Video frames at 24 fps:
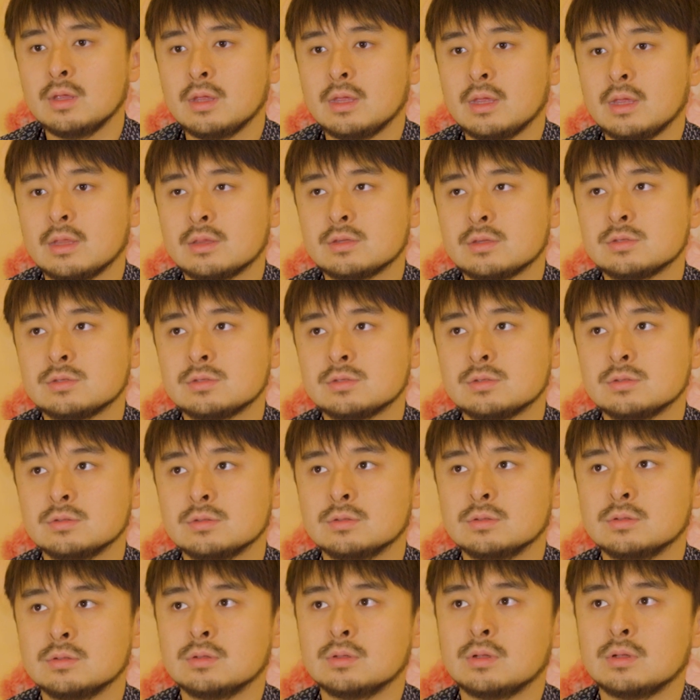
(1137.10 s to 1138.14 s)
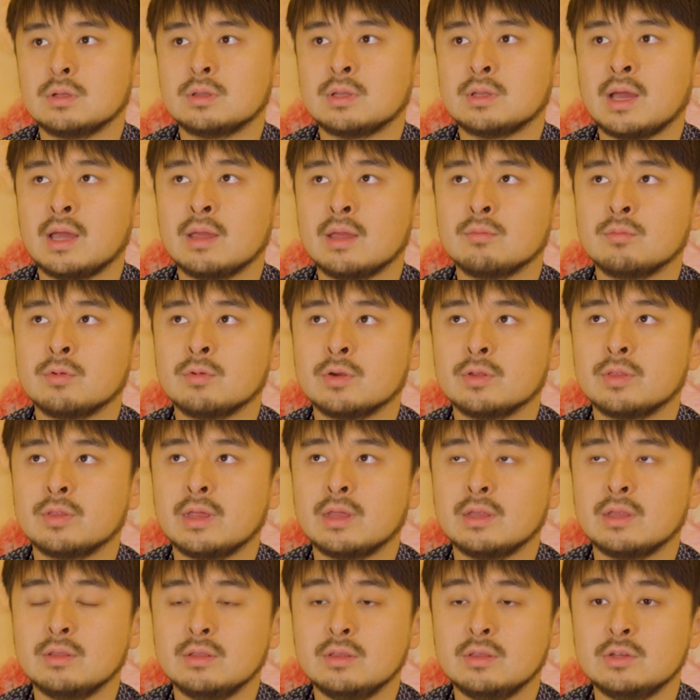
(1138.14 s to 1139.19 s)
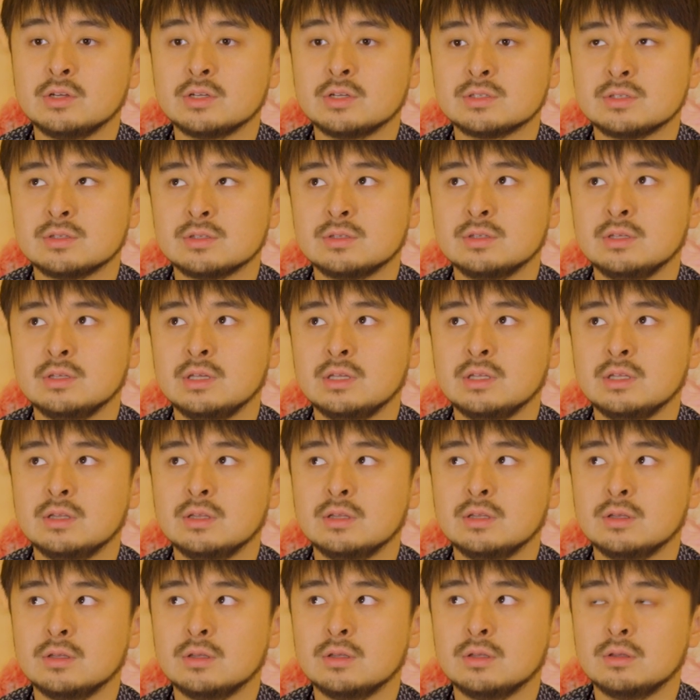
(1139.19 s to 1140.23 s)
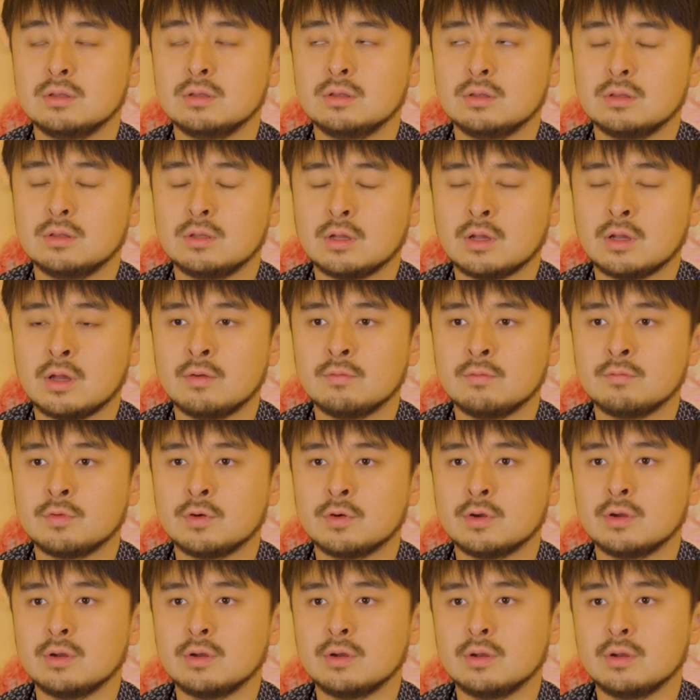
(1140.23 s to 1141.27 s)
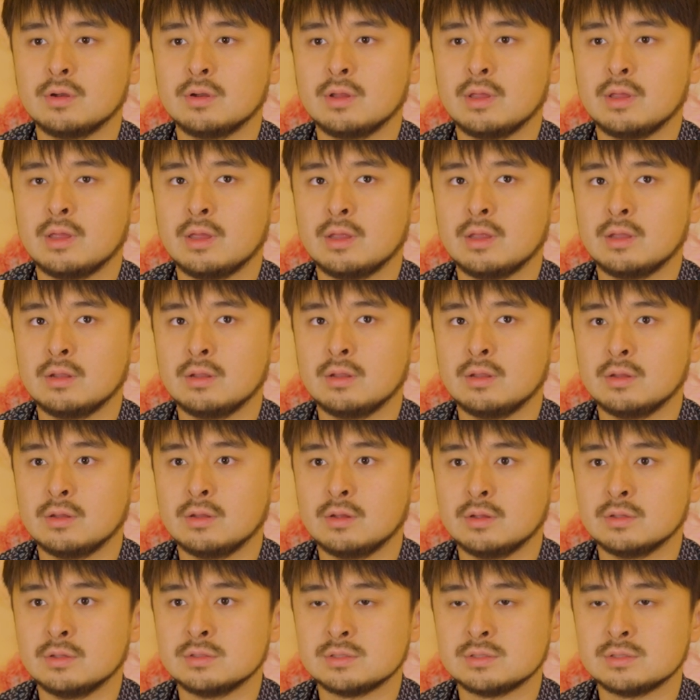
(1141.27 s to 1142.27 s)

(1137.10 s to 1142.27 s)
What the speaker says: it's a time where they just need the comfort and the